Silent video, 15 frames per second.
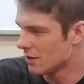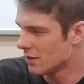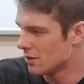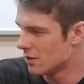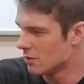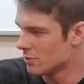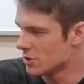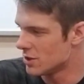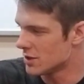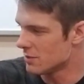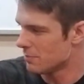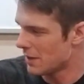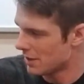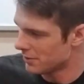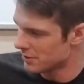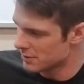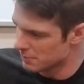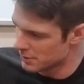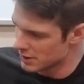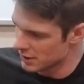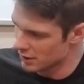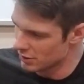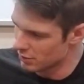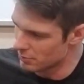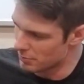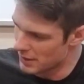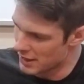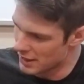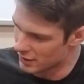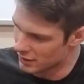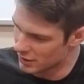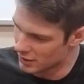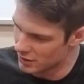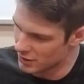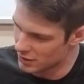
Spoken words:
notions about this particular bag that